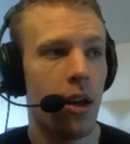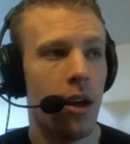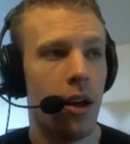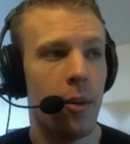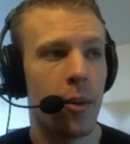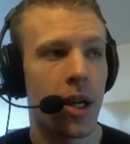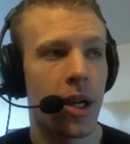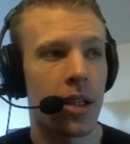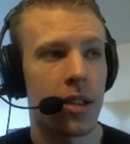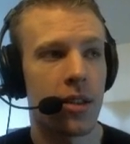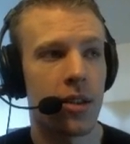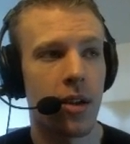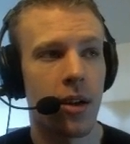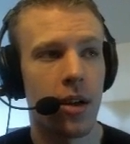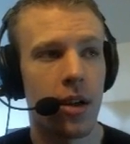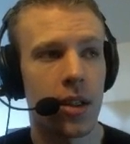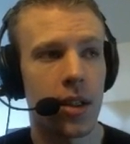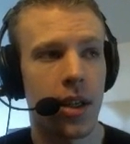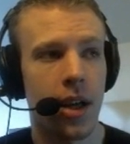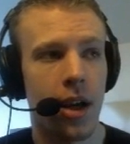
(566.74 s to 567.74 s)
because
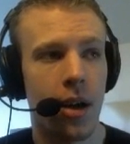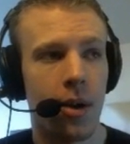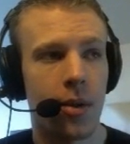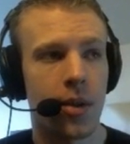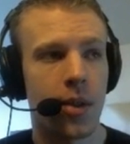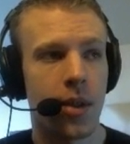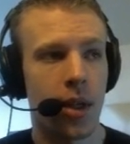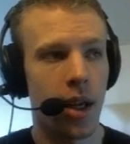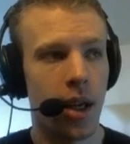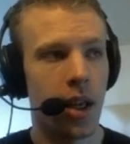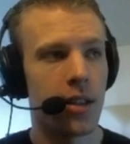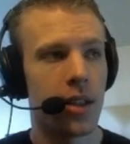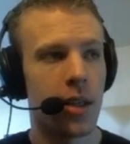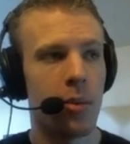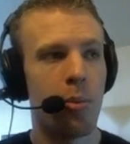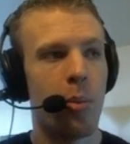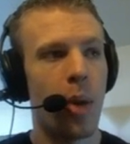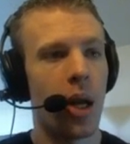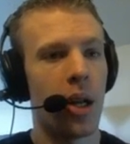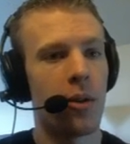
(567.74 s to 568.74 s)
taunt counts as a
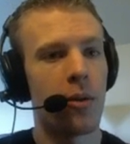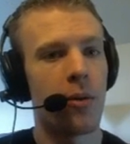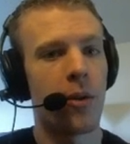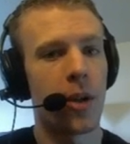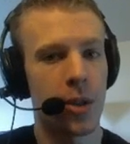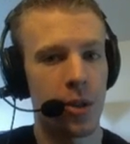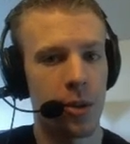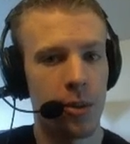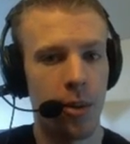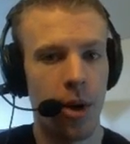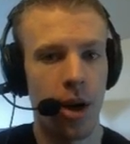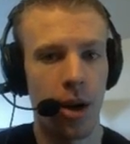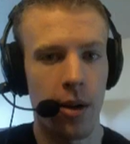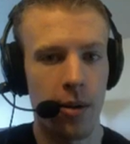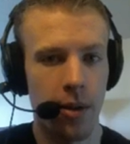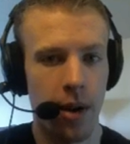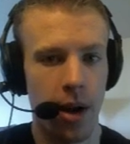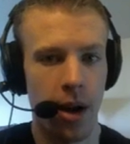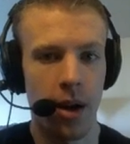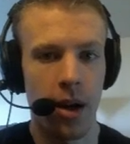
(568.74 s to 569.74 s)
beneficial
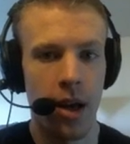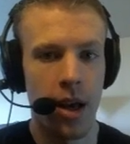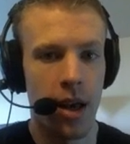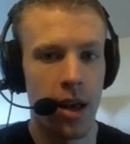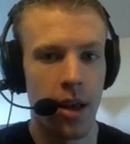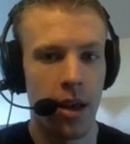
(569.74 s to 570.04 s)
modifier